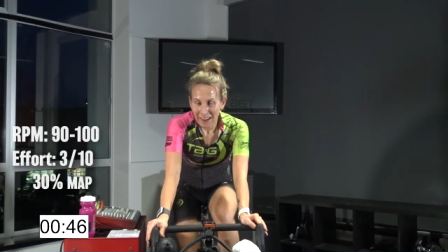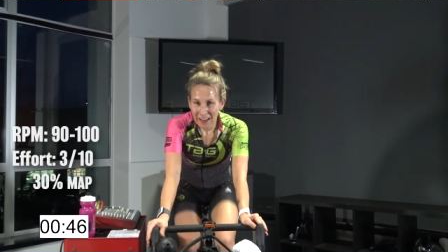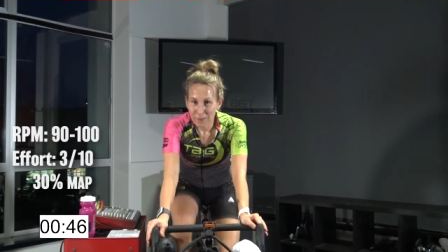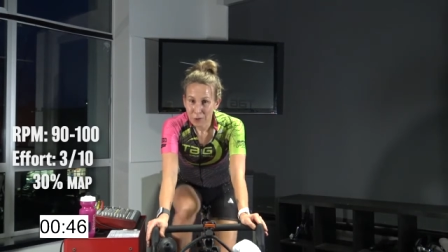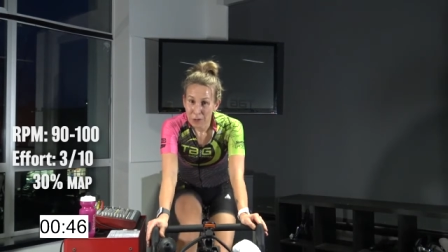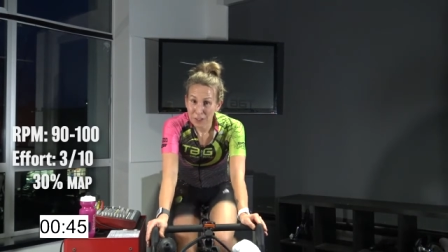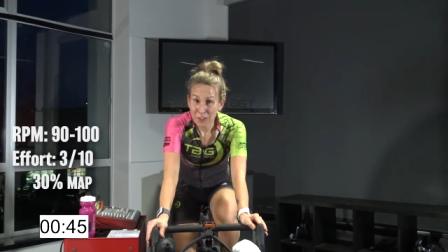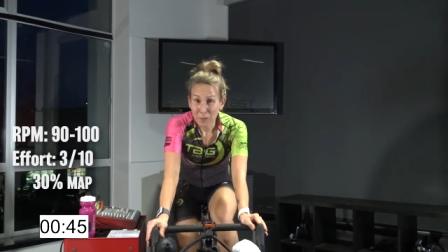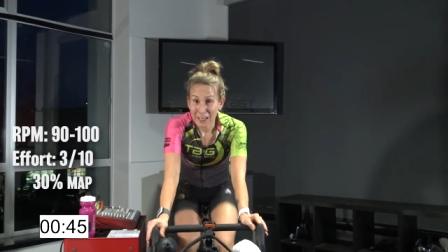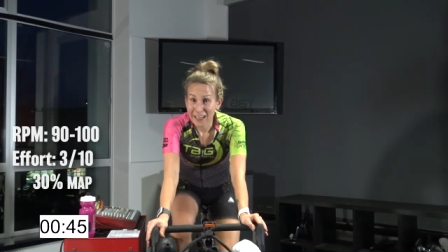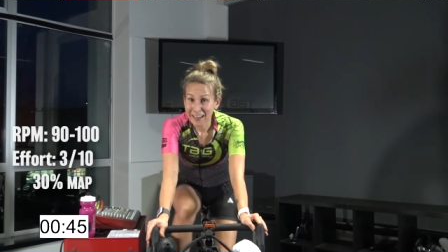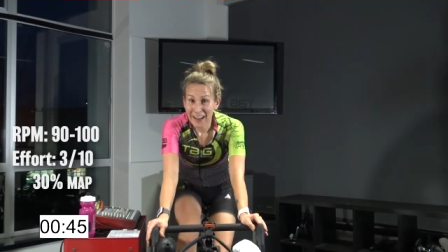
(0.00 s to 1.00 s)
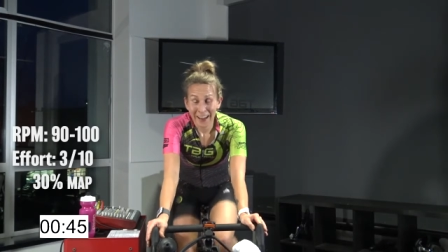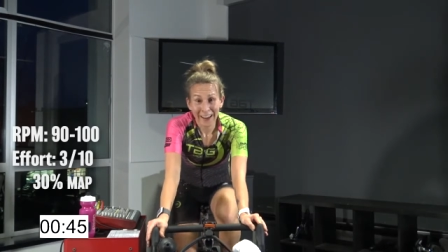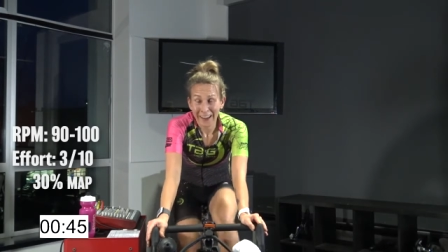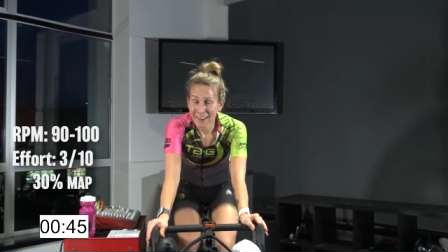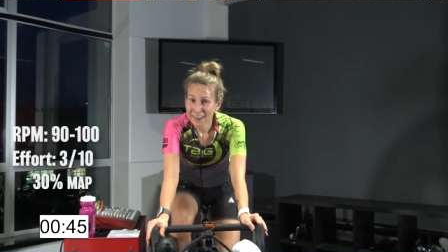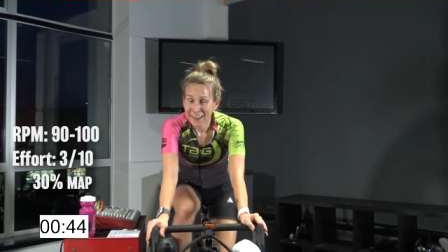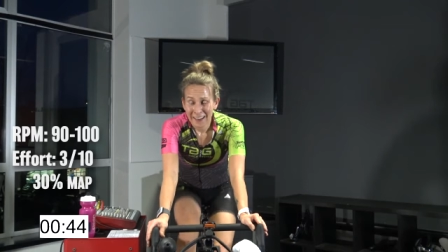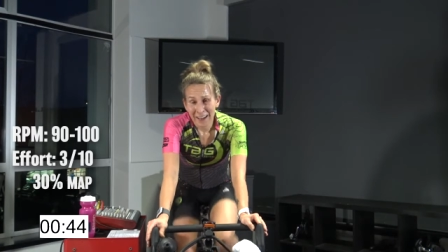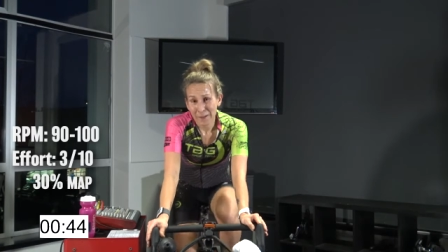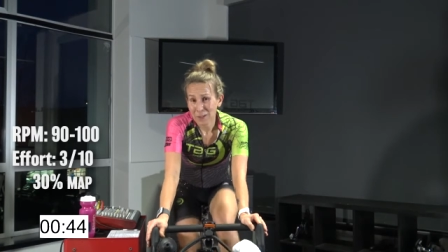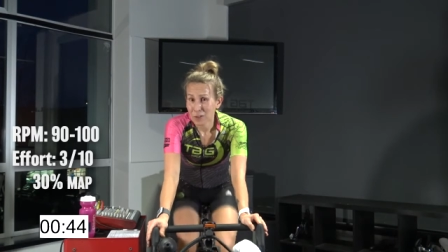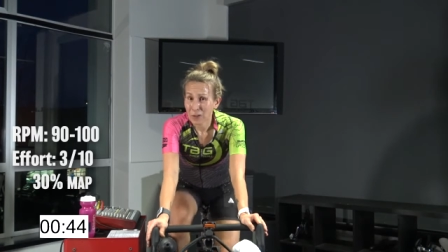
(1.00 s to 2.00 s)
And if you're in Sweden,
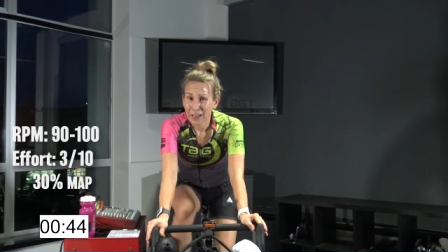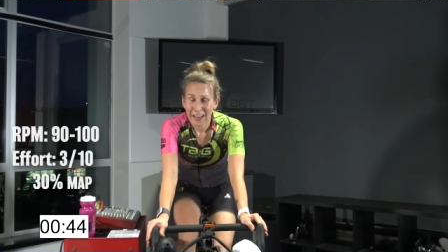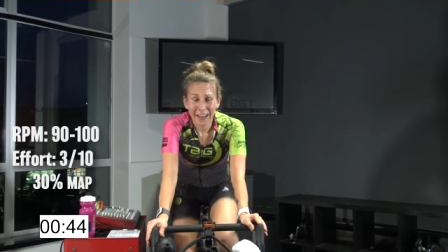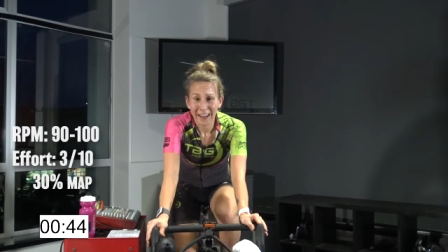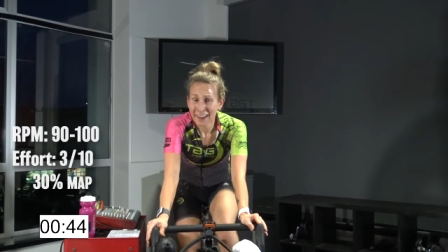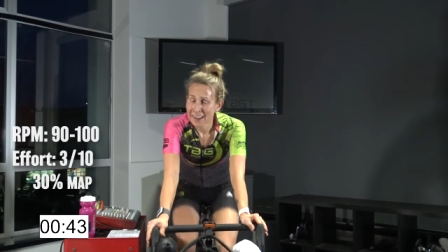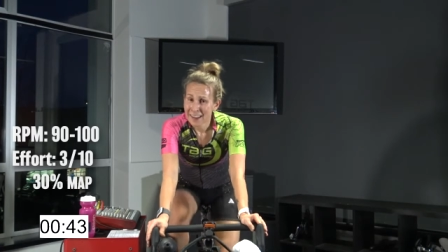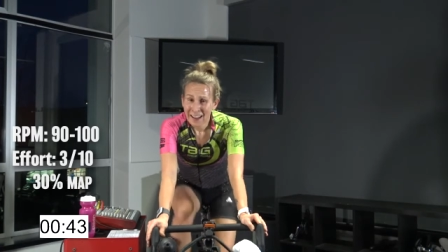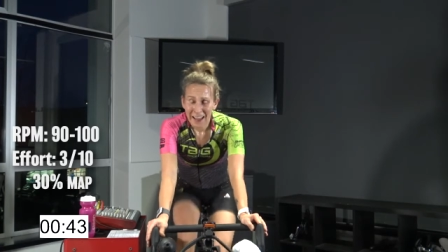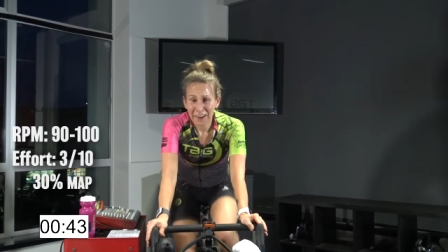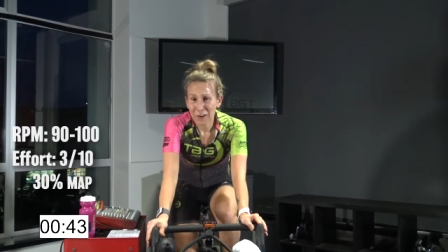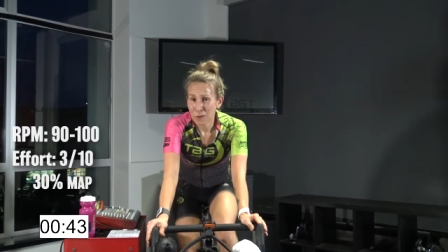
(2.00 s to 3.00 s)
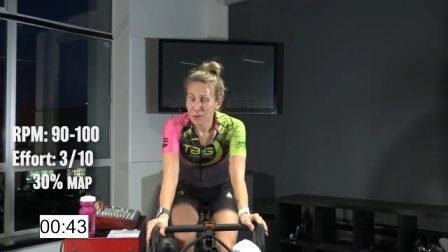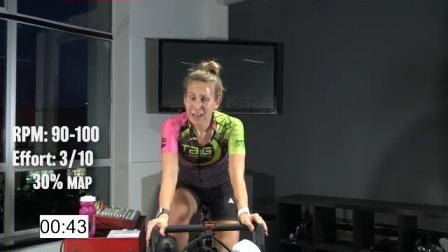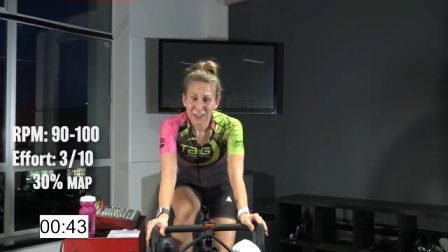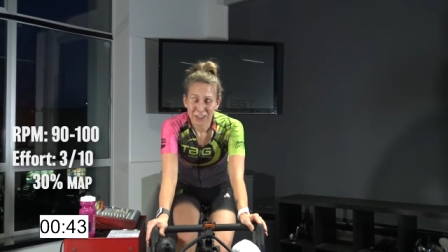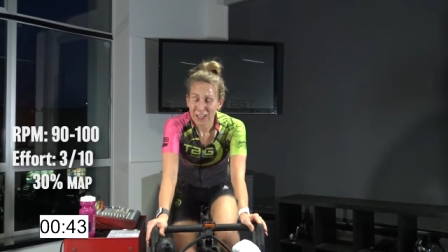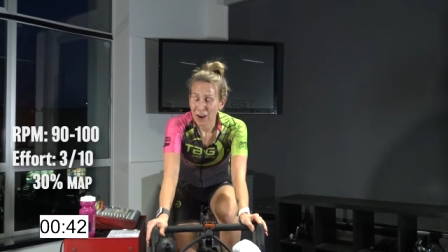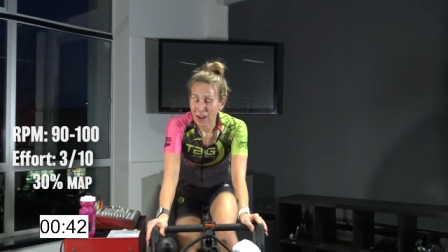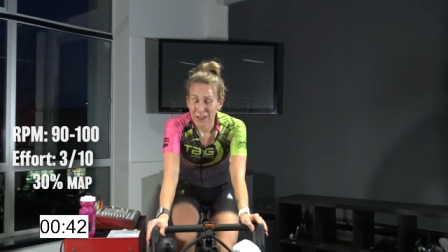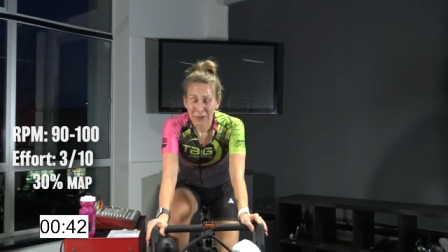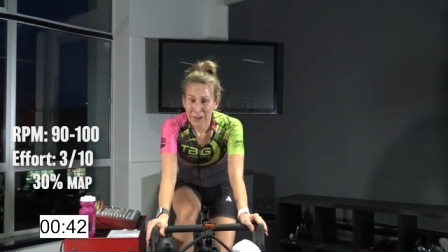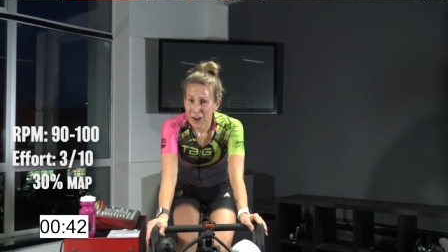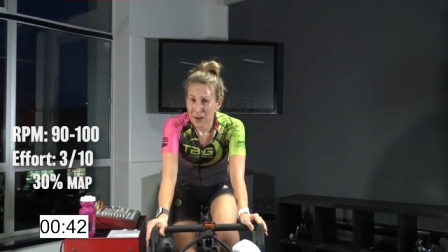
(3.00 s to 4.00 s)
I'm sorry. I don't know if we actually caught
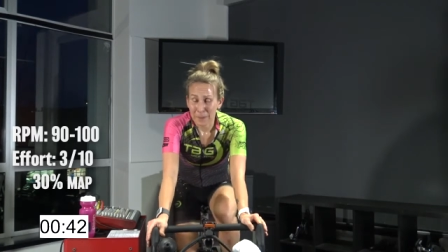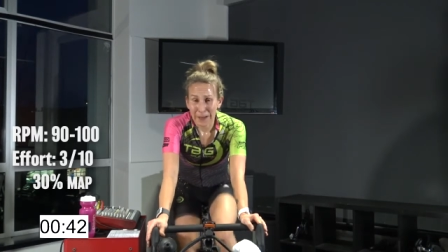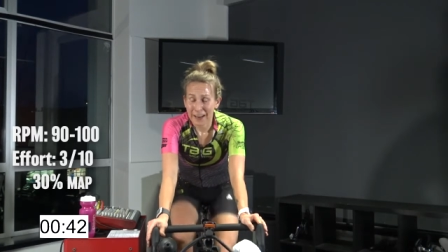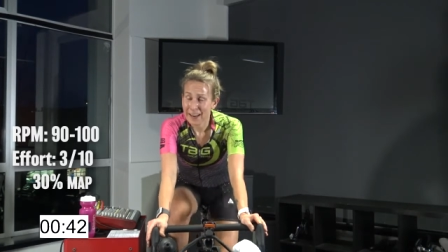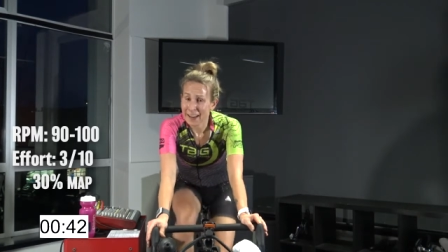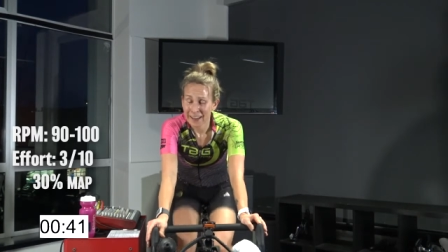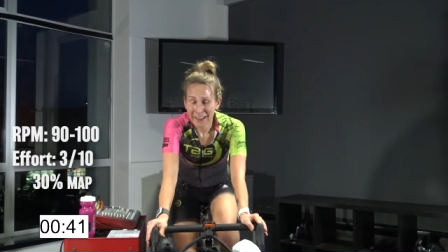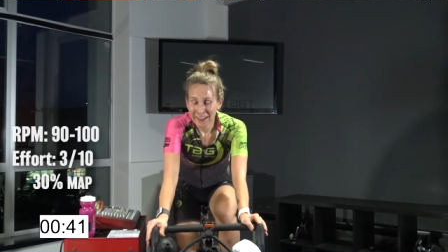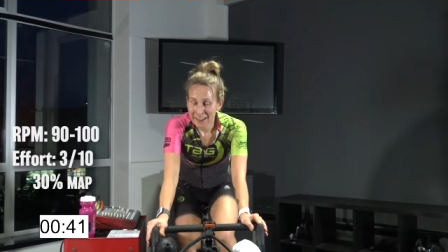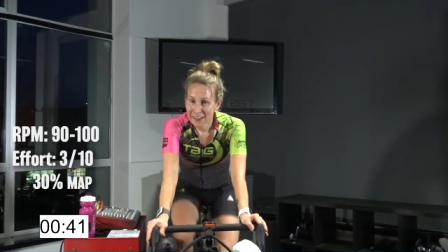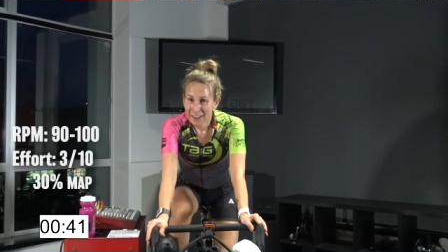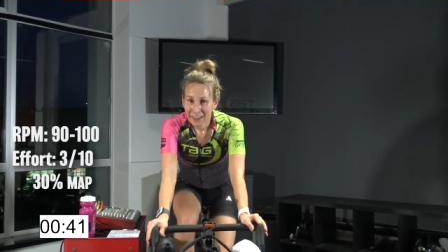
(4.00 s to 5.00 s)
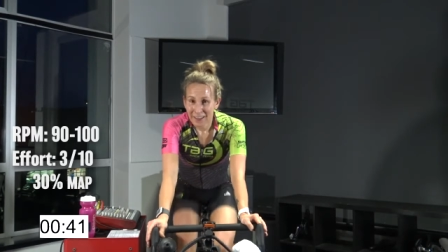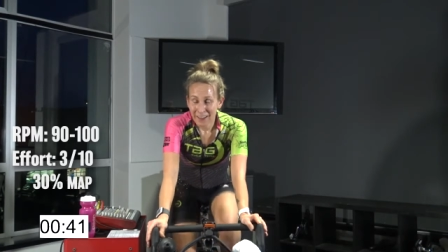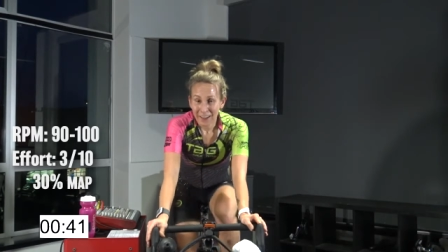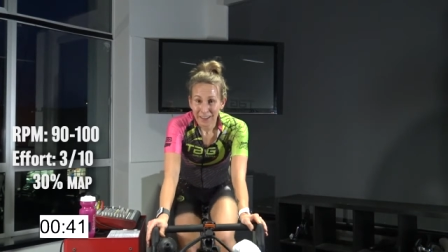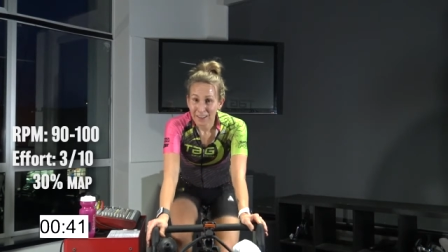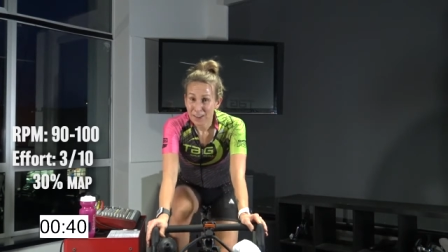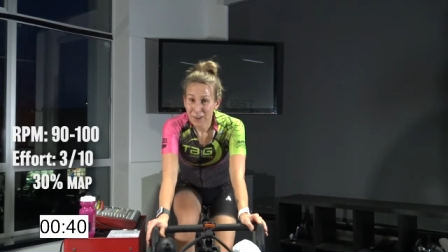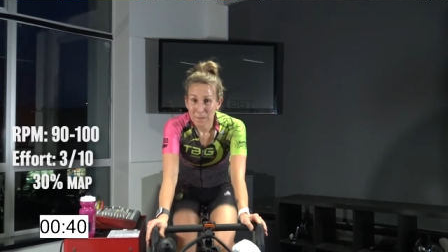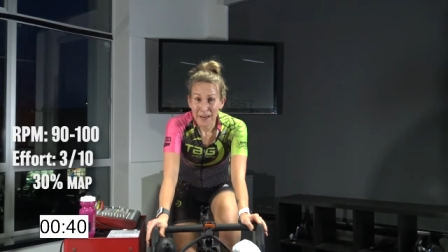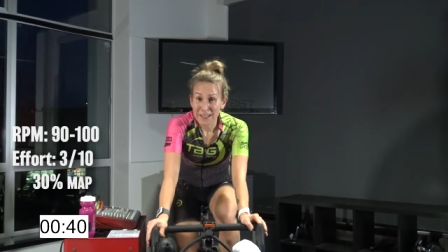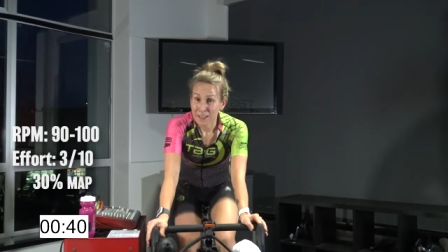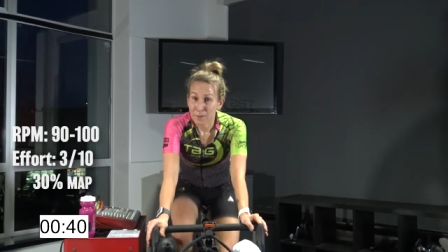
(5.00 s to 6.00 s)
you or not, but you're an
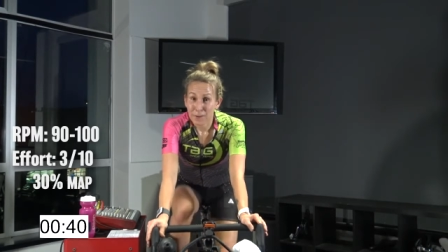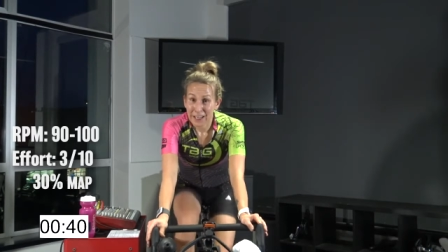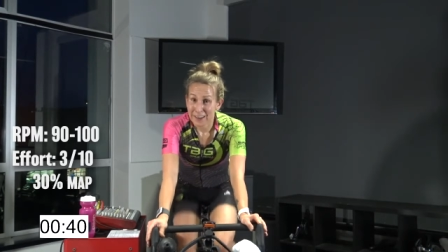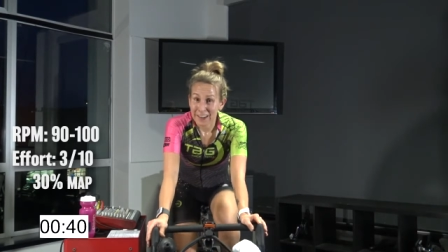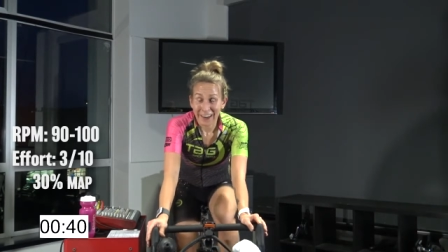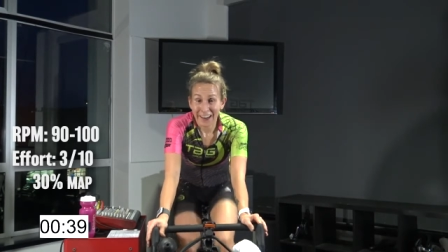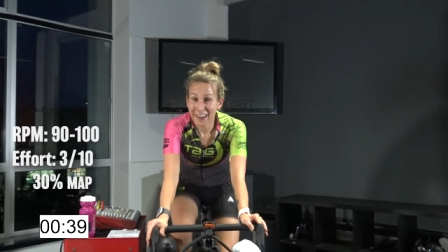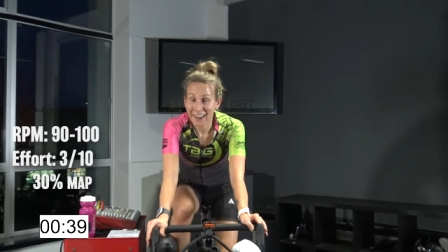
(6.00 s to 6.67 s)
amazing fighter.